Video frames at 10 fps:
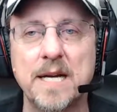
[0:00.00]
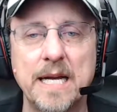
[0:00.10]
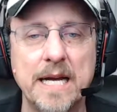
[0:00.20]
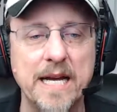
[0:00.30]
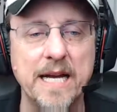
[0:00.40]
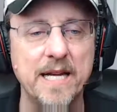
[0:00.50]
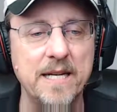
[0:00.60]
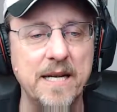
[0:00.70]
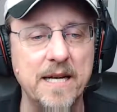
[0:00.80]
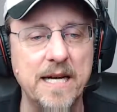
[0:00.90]

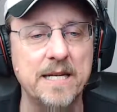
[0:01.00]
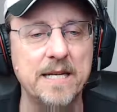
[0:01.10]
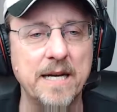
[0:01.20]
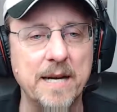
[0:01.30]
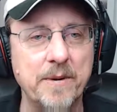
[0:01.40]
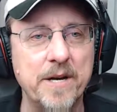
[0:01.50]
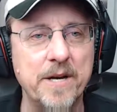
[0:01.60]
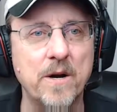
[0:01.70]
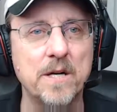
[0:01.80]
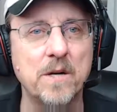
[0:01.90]
and I put
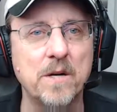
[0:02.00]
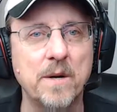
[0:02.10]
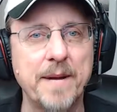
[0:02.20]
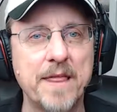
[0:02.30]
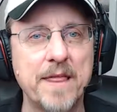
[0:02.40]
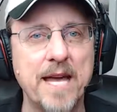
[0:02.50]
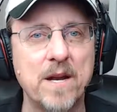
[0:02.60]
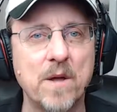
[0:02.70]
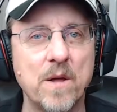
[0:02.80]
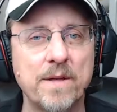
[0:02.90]
an article about
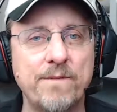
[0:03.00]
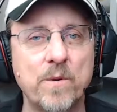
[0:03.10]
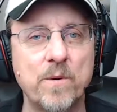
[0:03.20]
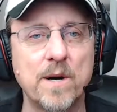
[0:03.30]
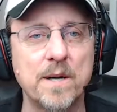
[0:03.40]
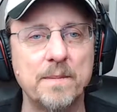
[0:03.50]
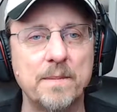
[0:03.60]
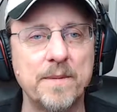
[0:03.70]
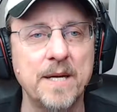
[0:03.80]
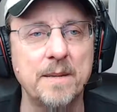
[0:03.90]
that on the
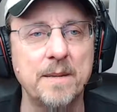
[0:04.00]
forum.